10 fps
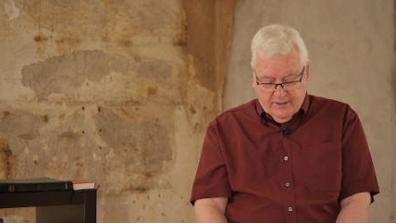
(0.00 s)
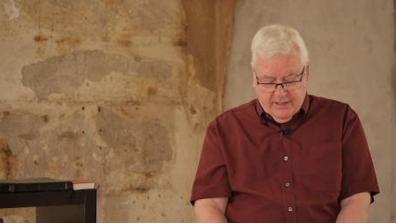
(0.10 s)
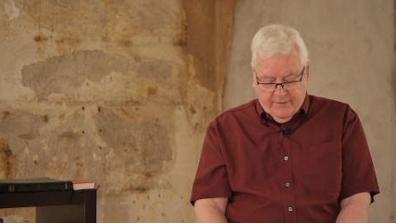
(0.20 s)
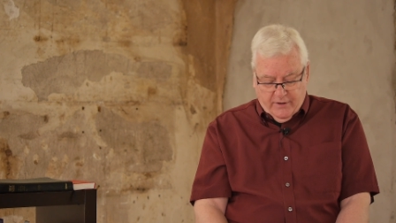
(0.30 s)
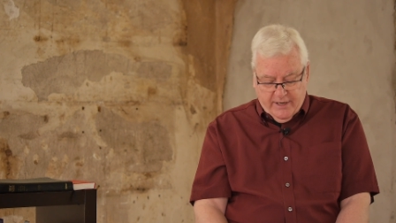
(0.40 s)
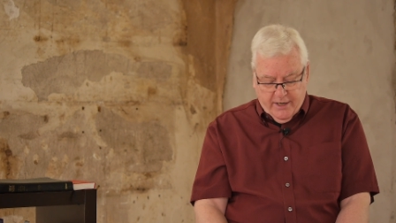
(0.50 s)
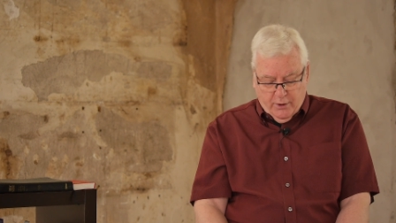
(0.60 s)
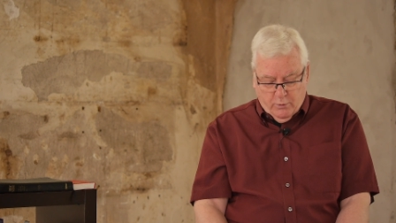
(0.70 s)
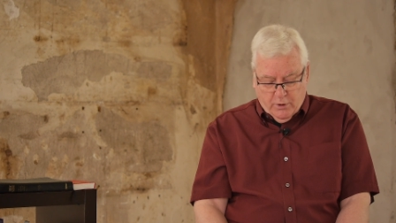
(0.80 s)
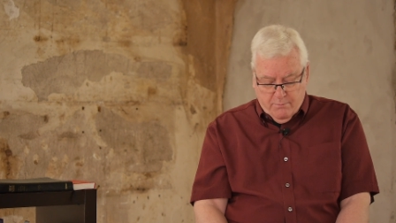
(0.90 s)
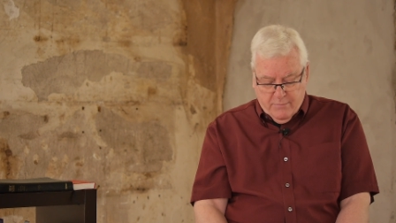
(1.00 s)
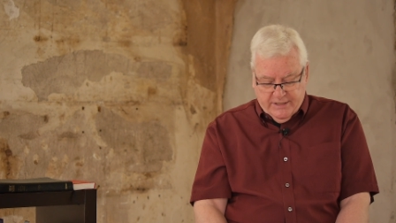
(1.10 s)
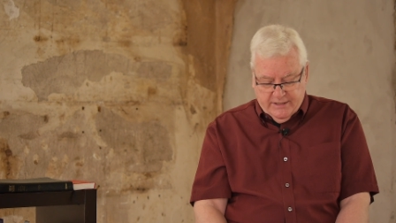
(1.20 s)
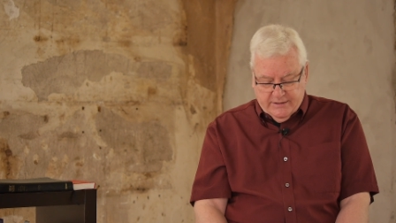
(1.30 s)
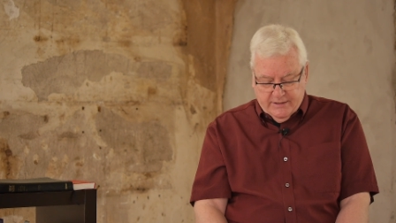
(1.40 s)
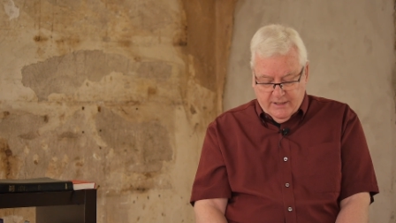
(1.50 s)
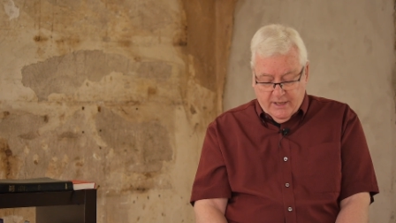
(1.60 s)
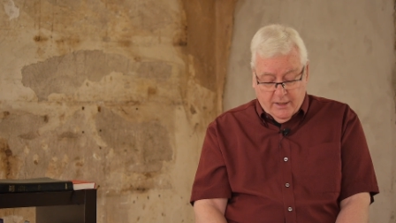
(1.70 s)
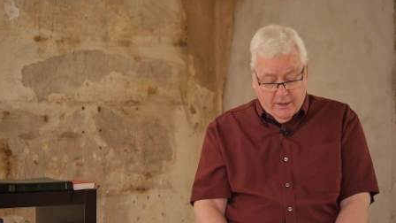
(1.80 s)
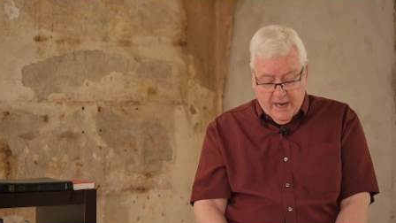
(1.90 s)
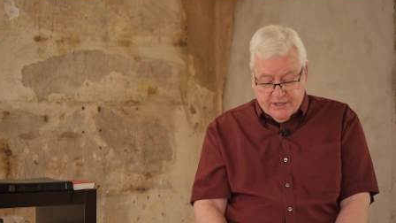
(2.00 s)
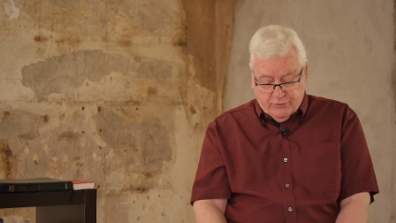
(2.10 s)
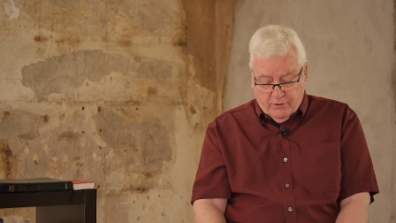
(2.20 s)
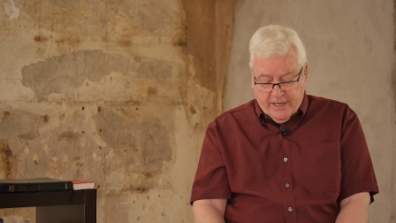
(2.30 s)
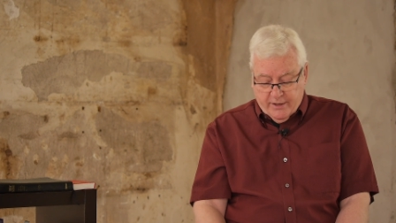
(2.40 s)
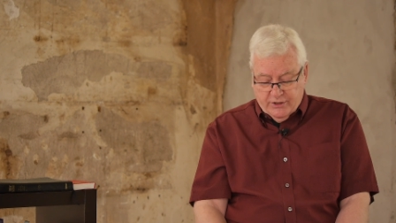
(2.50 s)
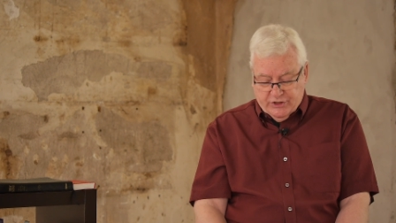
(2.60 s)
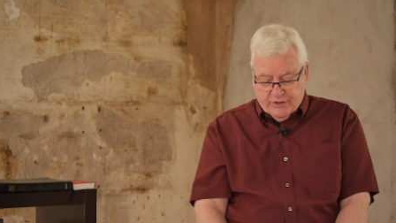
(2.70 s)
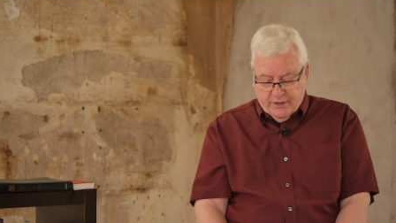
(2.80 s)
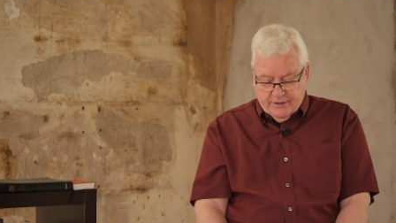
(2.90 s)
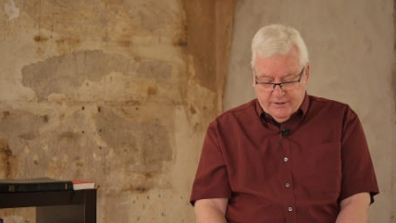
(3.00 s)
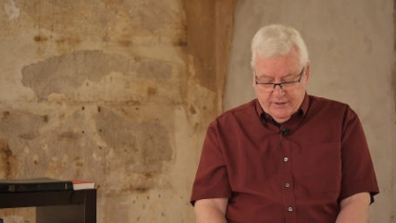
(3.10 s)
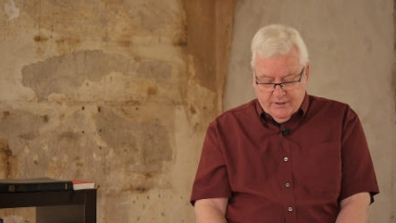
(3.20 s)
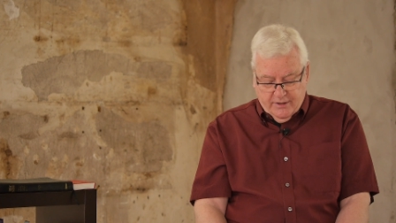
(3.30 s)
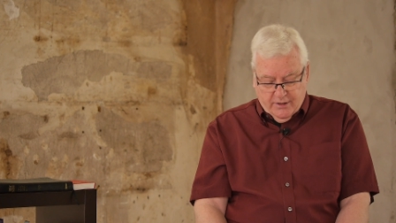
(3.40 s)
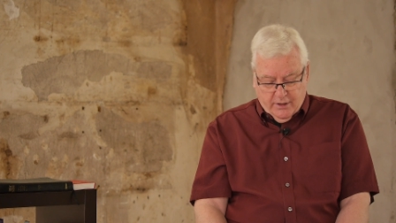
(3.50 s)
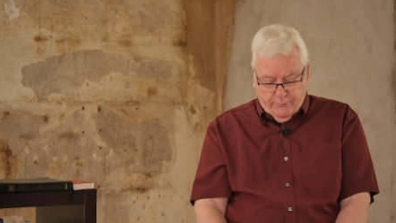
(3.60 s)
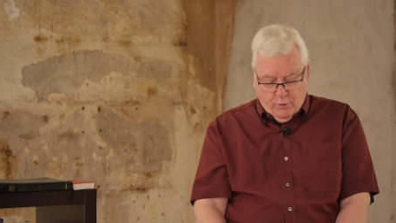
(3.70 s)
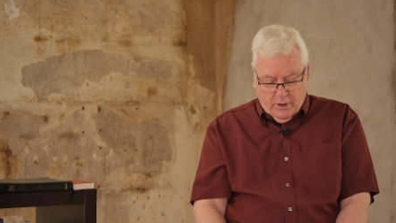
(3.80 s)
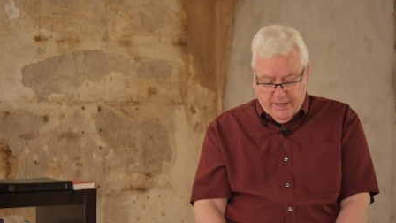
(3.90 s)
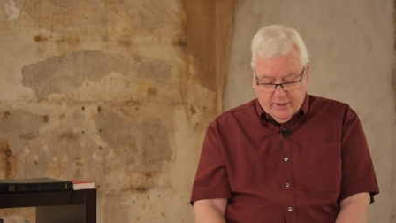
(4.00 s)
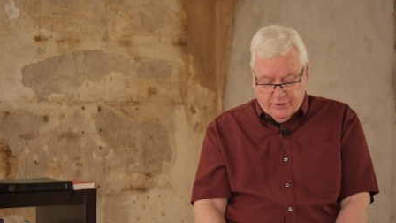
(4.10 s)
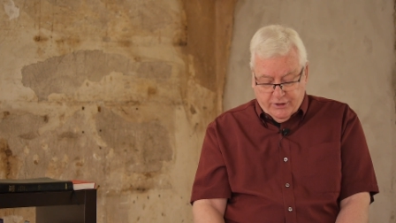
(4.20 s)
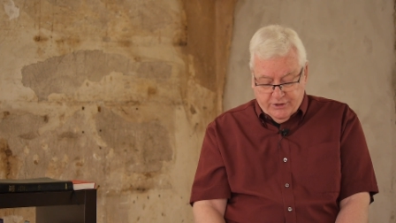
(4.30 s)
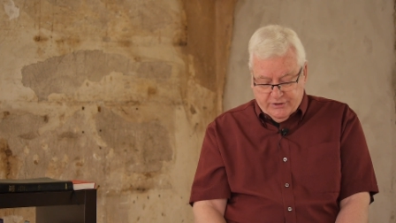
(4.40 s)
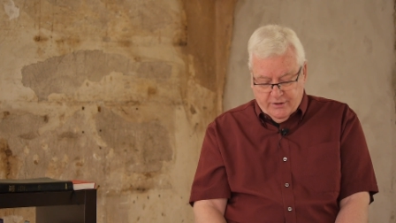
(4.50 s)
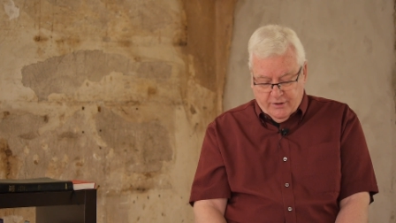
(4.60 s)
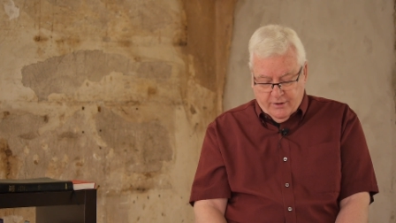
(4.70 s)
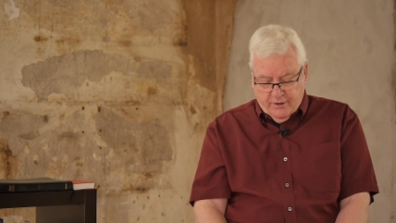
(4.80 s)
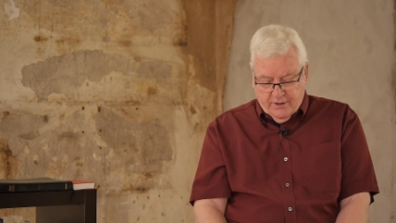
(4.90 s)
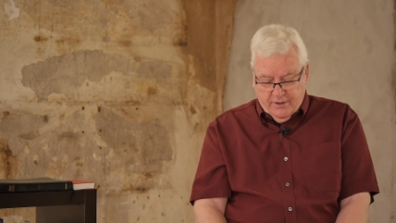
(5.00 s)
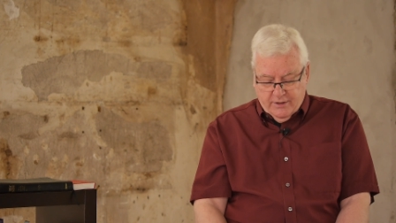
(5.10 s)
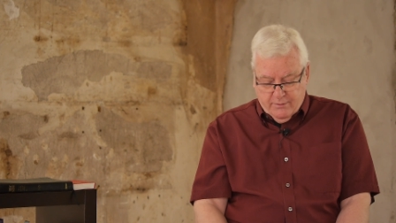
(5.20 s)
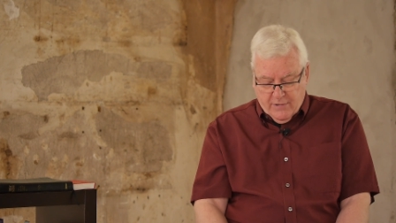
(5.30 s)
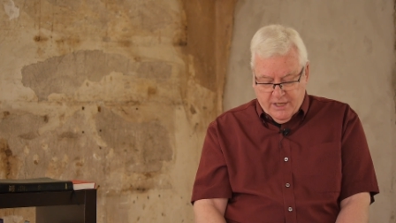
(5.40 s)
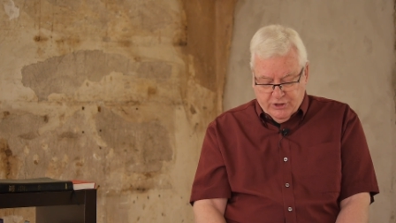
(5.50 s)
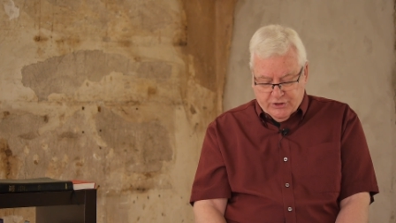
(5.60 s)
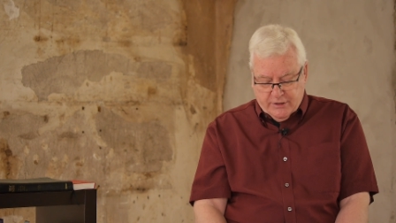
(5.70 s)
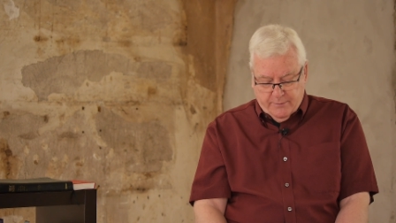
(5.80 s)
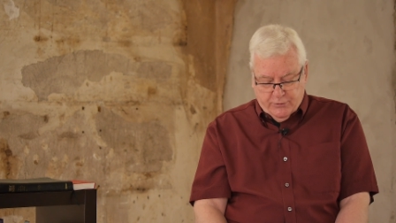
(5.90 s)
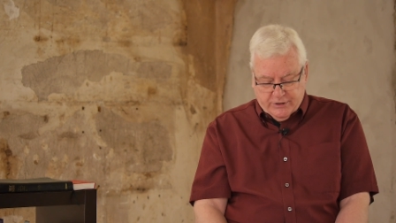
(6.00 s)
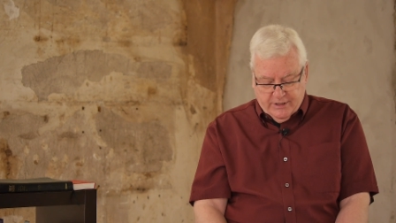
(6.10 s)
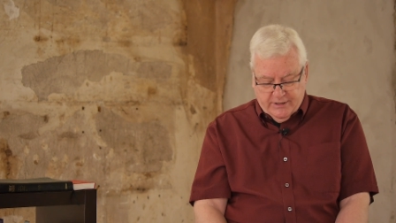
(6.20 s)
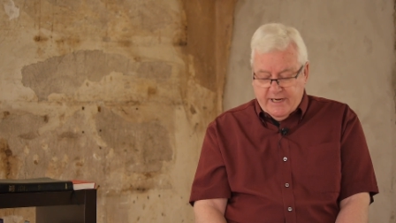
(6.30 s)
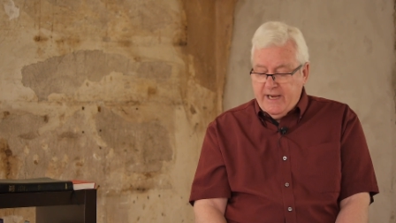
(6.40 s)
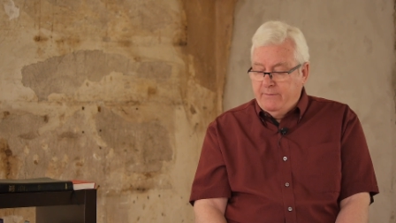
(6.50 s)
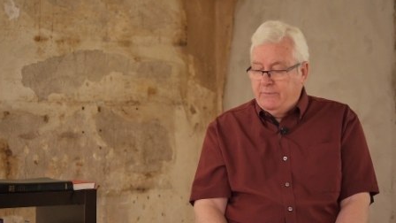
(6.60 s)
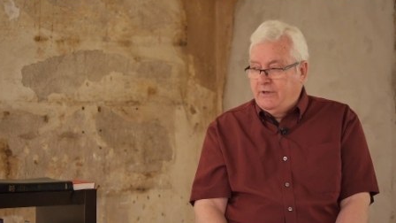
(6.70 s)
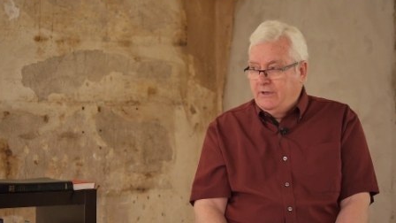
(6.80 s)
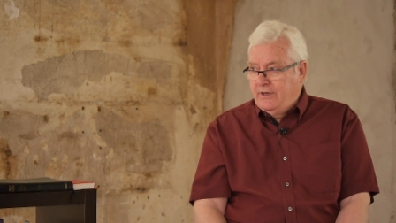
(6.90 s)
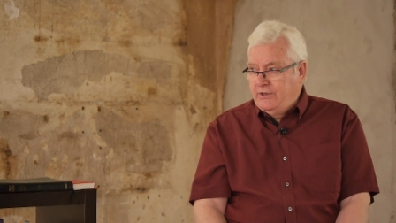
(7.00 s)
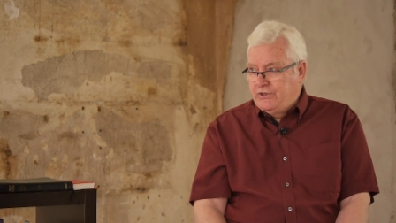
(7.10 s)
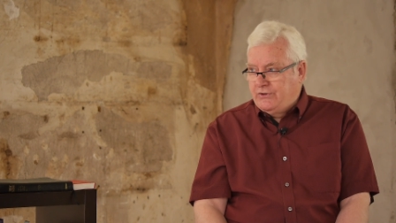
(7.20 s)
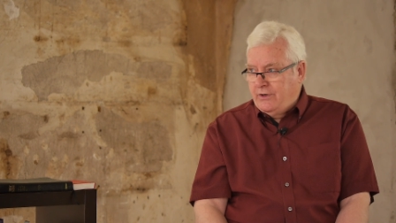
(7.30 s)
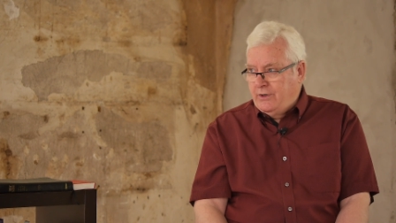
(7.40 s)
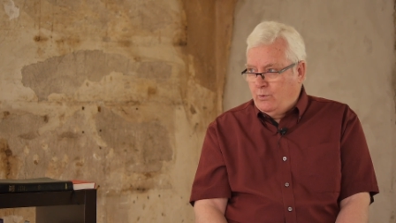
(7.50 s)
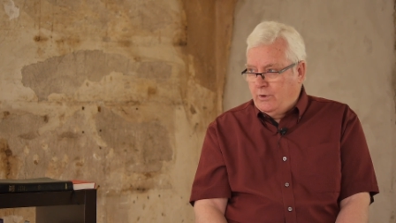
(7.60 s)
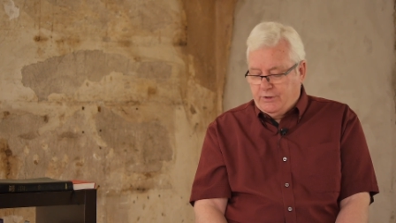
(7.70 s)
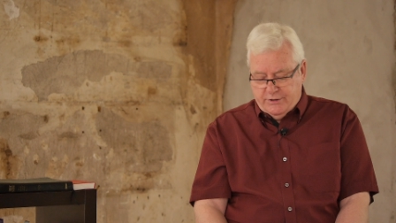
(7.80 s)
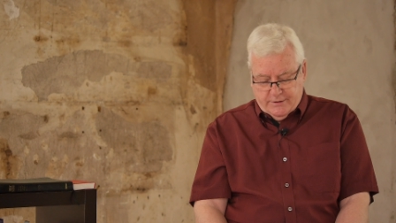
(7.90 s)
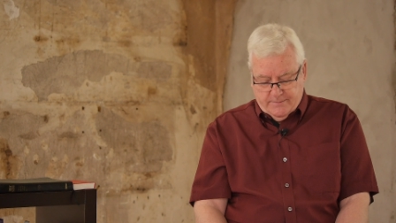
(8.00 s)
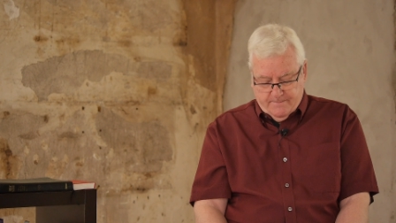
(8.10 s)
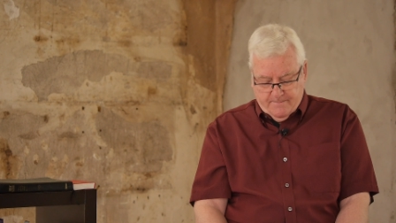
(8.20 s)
And if a letter were omitted or an extra letter inserted, or if one letter touched another, the manuscript was condemned and destroyed at once.